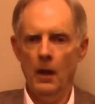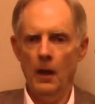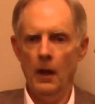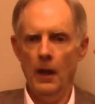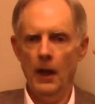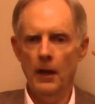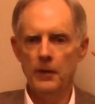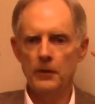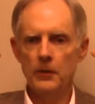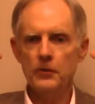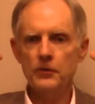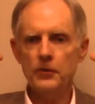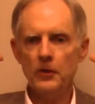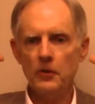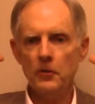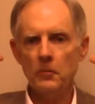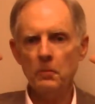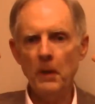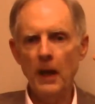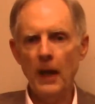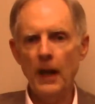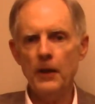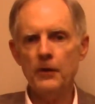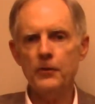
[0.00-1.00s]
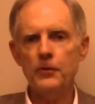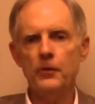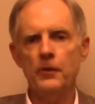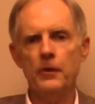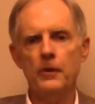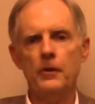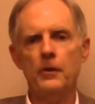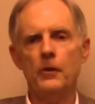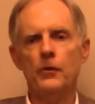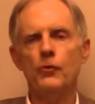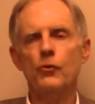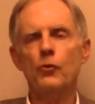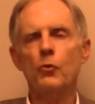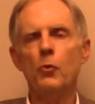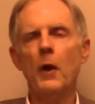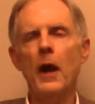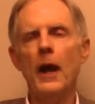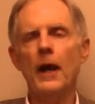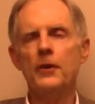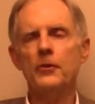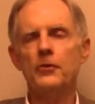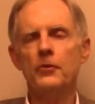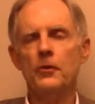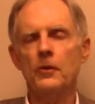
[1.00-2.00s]
And this expansion and
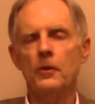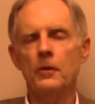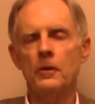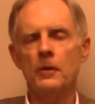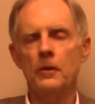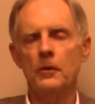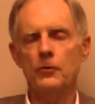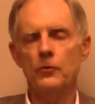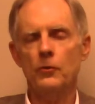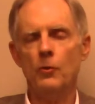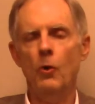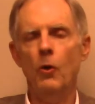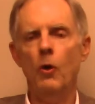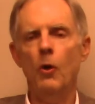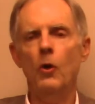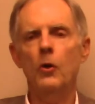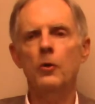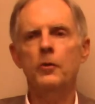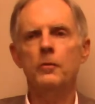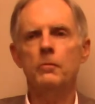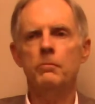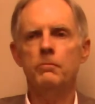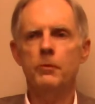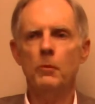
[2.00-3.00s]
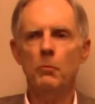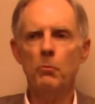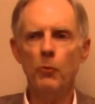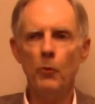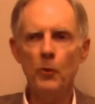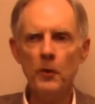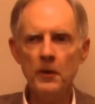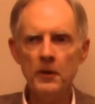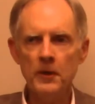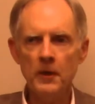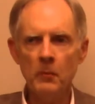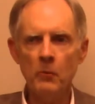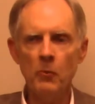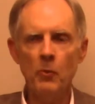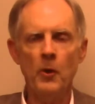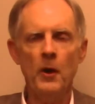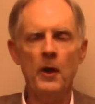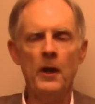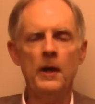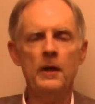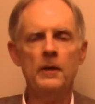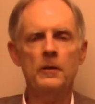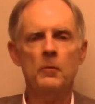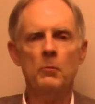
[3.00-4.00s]
contraction is called the breathing
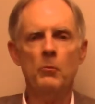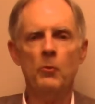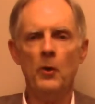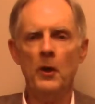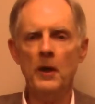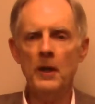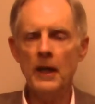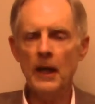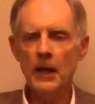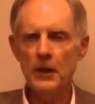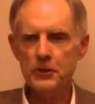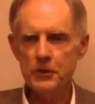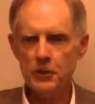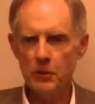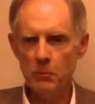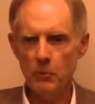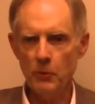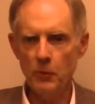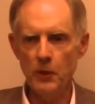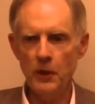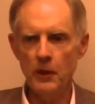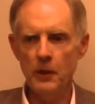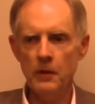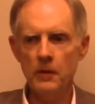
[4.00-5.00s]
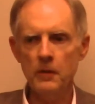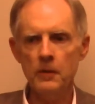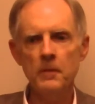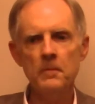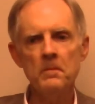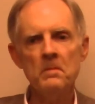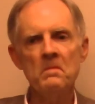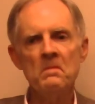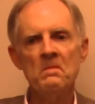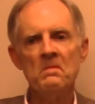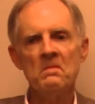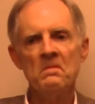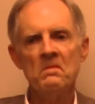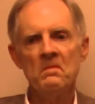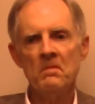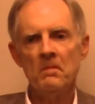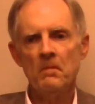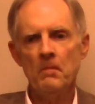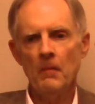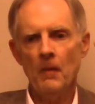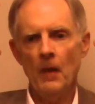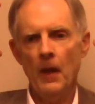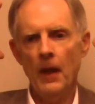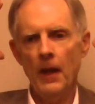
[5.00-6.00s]
brain. The brain has to breathe.
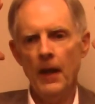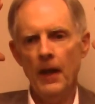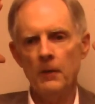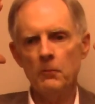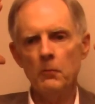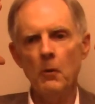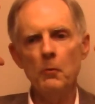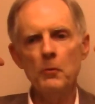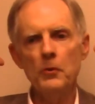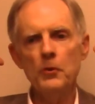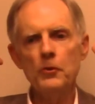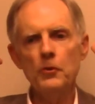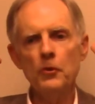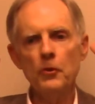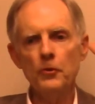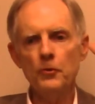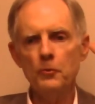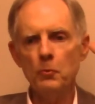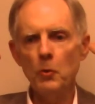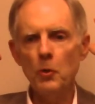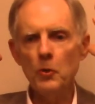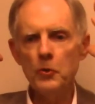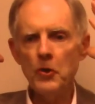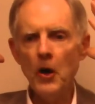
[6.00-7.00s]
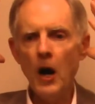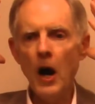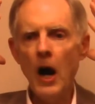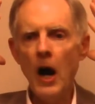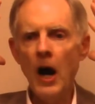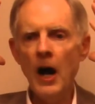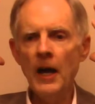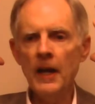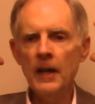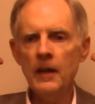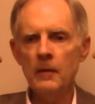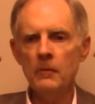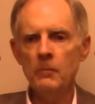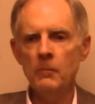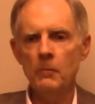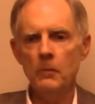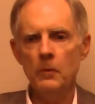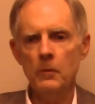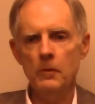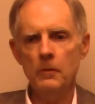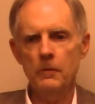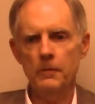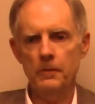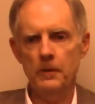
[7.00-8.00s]
And what we do is we'll
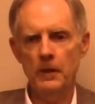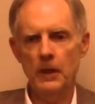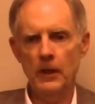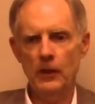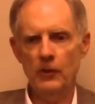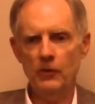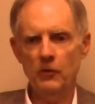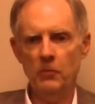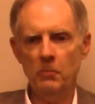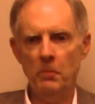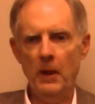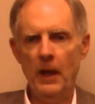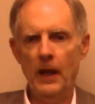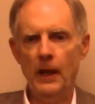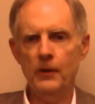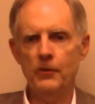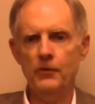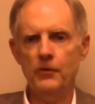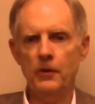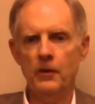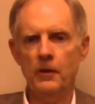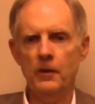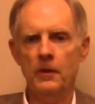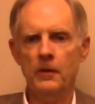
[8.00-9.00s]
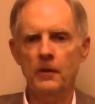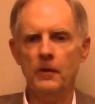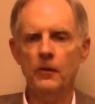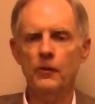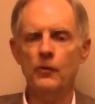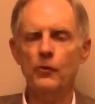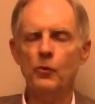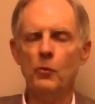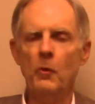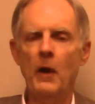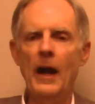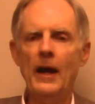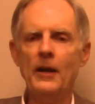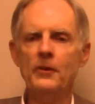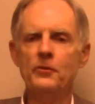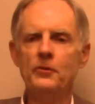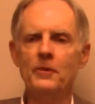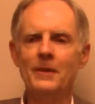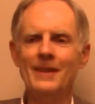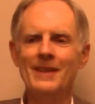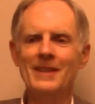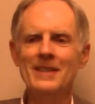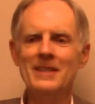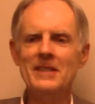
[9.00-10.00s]
time the expansion and
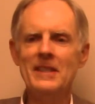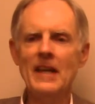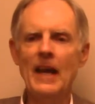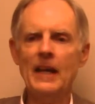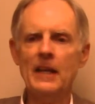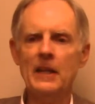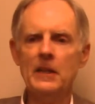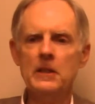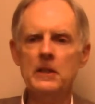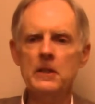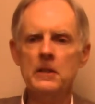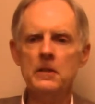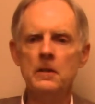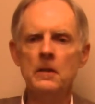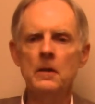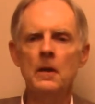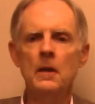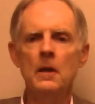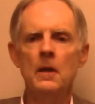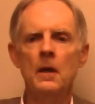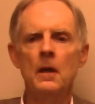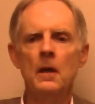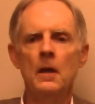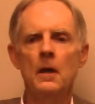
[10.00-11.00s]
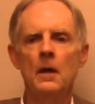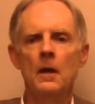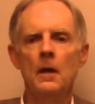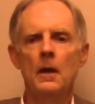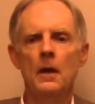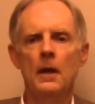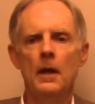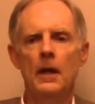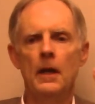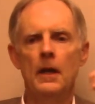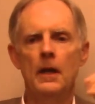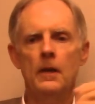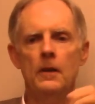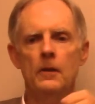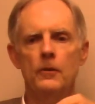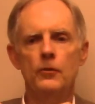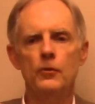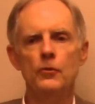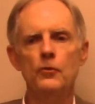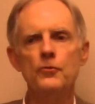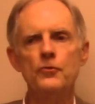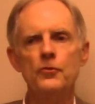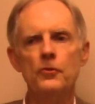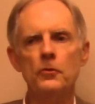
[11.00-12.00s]
contraction in seconds. And
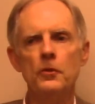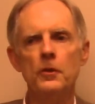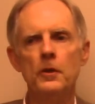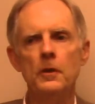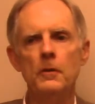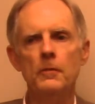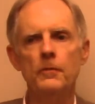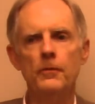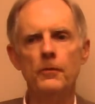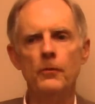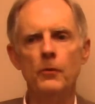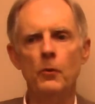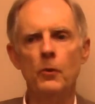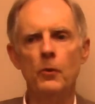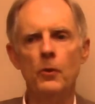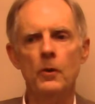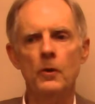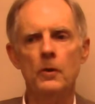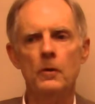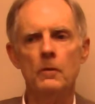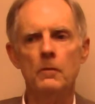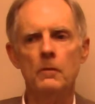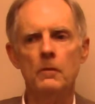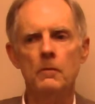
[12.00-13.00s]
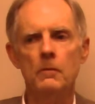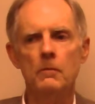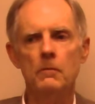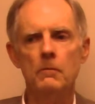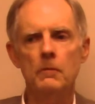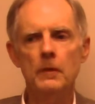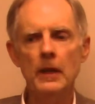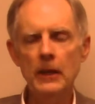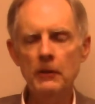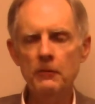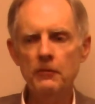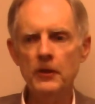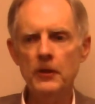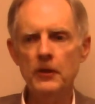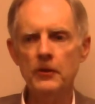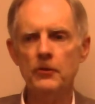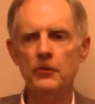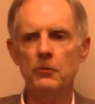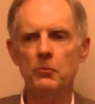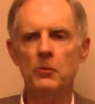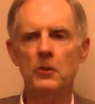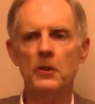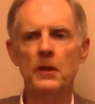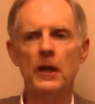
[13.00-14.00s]
usually for
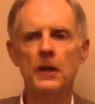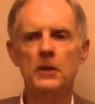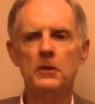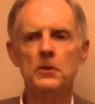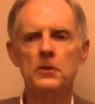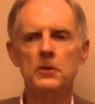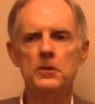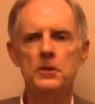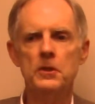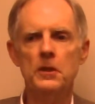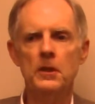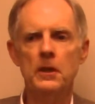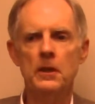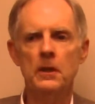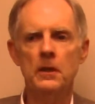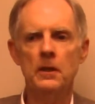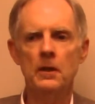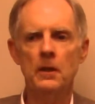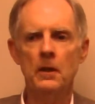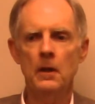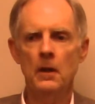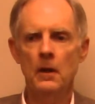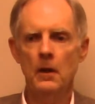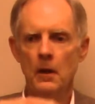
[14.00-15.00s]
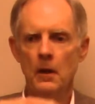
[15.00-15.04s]
infants, we like to see